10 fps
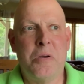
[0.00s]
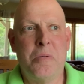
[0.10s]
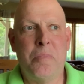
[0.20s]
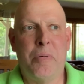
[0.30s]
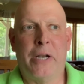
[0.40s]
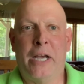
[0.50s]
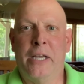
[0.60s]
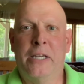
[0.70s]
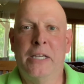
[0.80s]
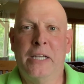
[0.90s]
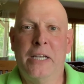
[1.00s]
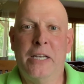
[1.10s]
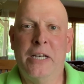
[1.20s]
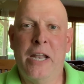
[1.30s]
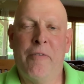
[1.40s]
but I
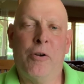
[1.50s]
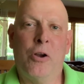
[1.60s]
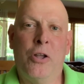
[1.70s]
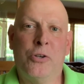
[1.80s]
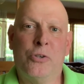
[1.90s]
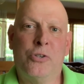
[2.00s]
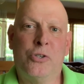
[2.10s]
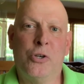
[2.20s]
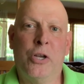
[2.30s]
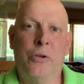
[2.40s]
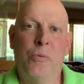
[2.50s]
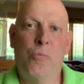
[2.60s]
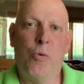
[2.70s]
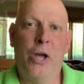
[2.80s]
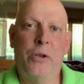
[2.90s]
never understood
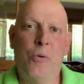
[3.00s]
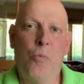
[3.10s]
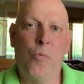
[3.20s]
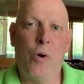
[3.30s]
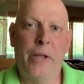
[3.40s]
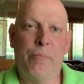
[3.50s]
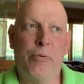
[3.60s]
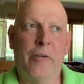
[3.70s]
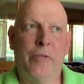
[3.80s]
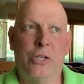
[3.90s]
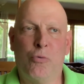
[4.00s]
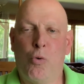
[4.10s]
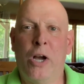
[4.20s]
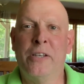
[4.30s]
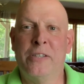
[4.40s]
what white privilege
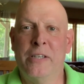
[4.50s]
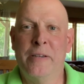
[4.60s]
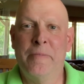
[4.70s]
was